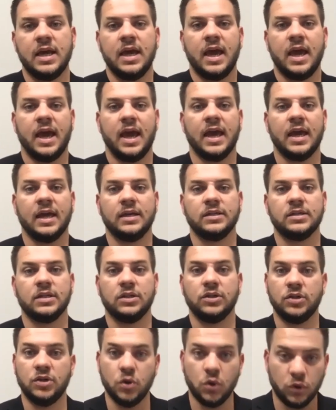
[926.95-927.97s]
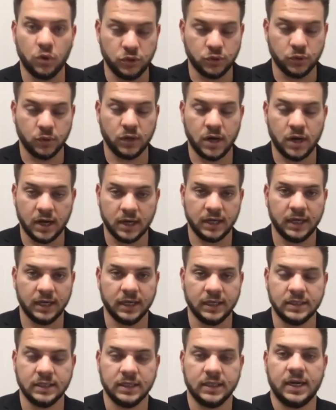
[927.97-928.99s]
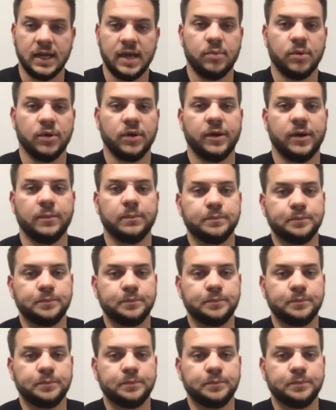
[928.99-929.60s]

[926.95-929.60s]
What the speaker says: and door knocking into the neighborhood.